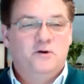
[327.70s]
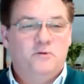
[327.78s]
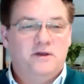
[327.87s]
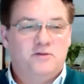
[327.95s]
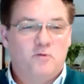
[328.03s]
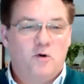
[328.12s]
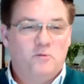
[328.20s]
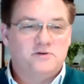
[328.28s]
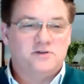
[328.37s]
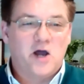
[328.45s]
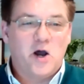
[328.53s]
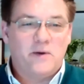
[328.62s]
with what
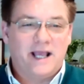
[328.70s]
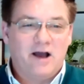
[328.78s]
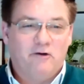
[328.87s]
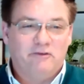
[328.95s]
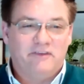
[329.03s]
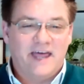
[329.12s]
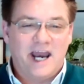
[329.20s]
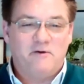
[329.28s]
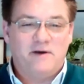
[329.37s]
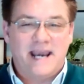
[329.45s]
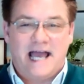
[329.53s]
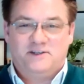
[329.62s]
was going on there
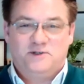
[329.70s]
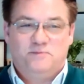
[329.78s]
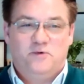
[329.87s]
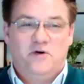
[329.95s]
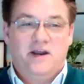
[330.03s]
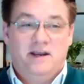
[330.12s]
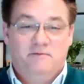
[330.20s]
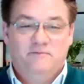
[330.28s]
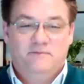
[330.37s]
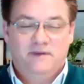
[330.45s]
in Asbury.